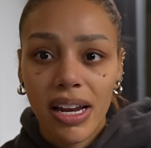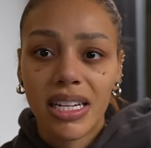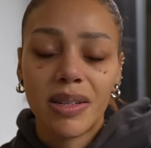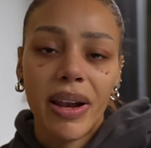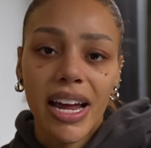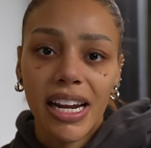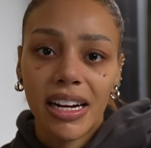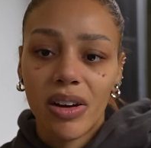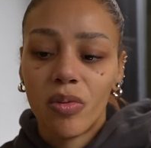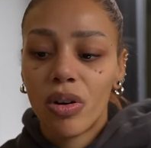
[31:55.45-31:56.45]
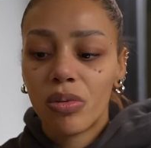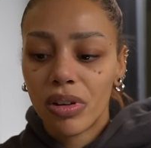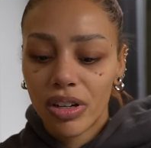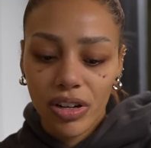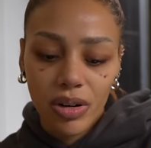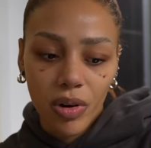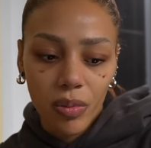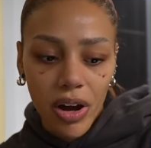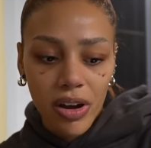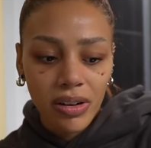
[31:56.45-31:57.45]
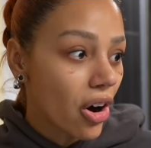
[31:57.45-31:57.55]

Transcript: and explaining like what will look good and what won't.